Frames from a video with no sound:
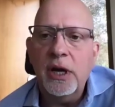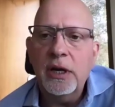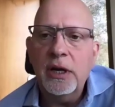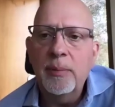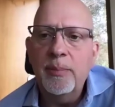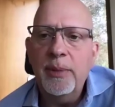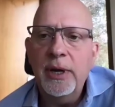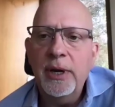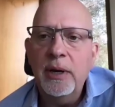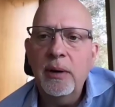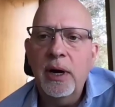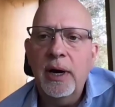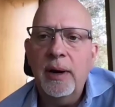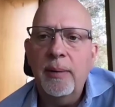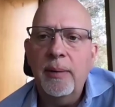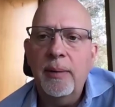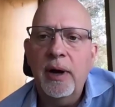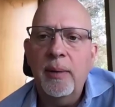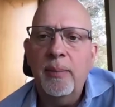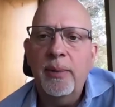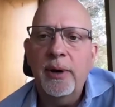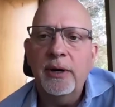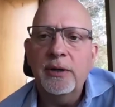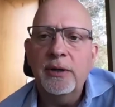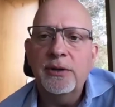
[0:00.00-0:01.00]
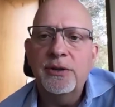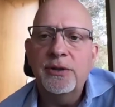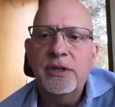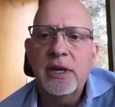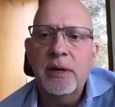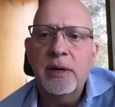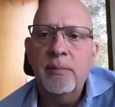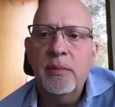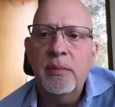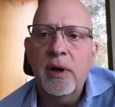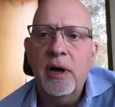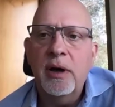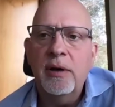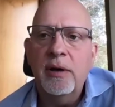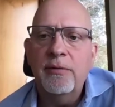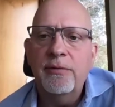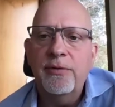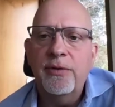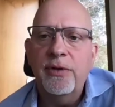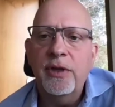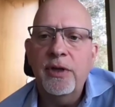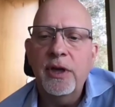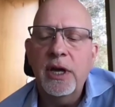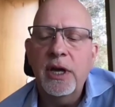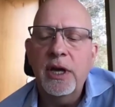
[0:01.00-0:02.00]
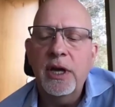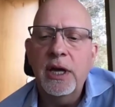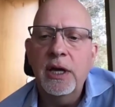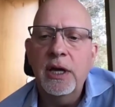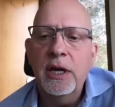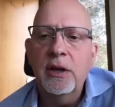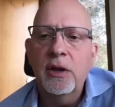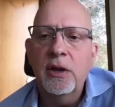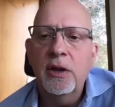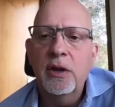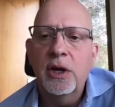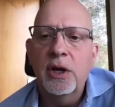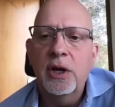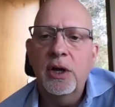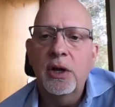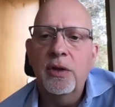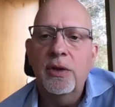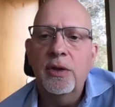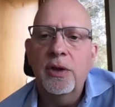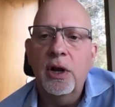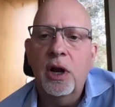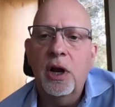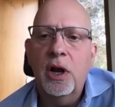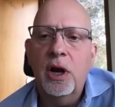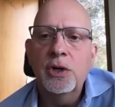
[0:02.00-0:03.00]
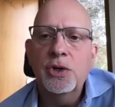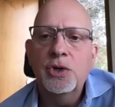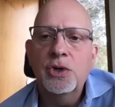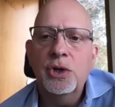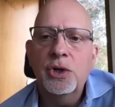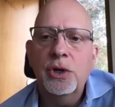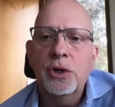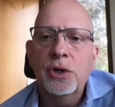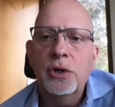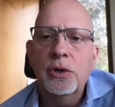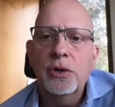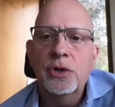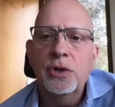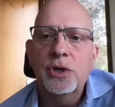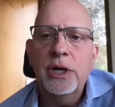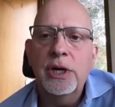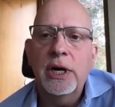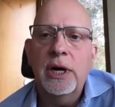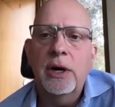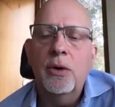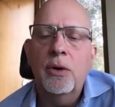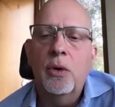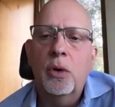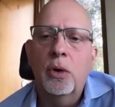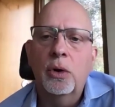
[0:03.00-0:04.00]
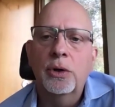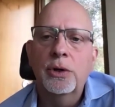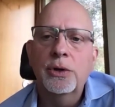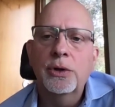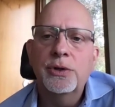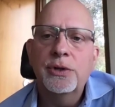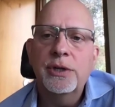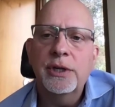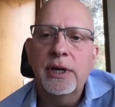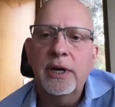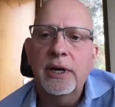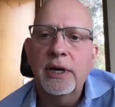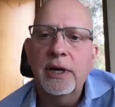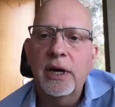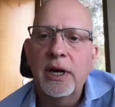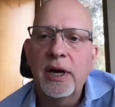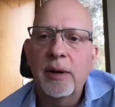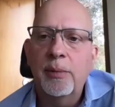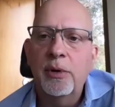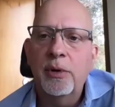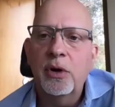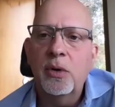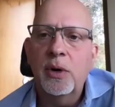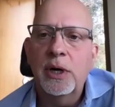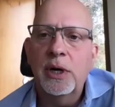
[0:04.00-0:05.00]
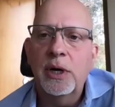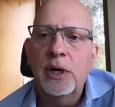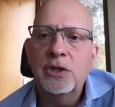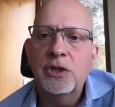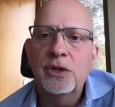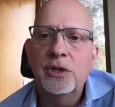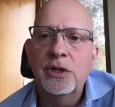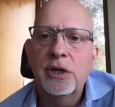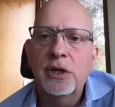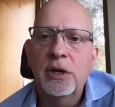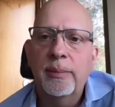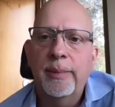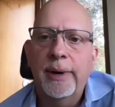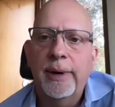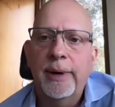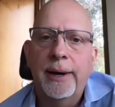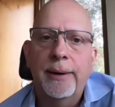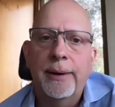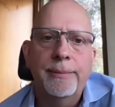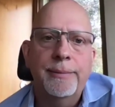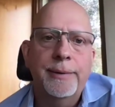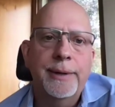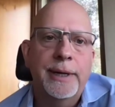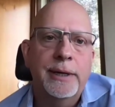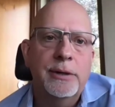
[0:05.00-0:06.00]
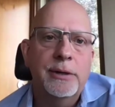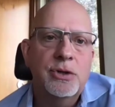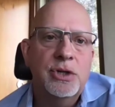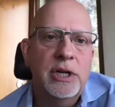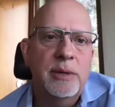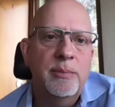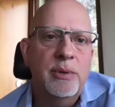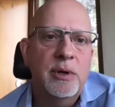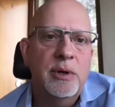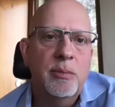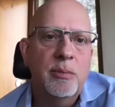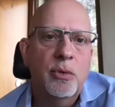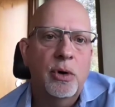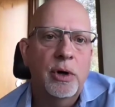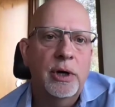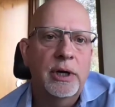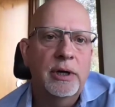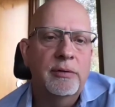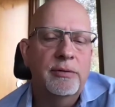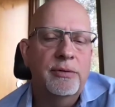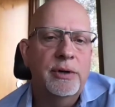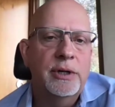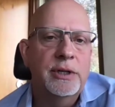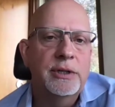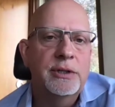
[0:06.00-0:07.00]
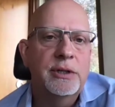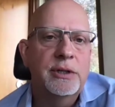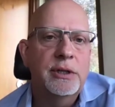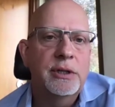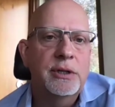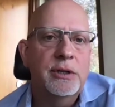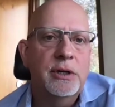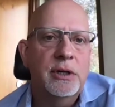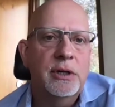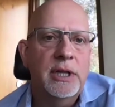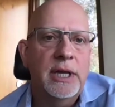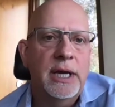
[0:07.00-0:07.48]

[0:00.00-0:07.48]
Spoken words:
Can you talk a bit about some of the larger shareholders? A couple of questions here about, JP Morgan, for instance.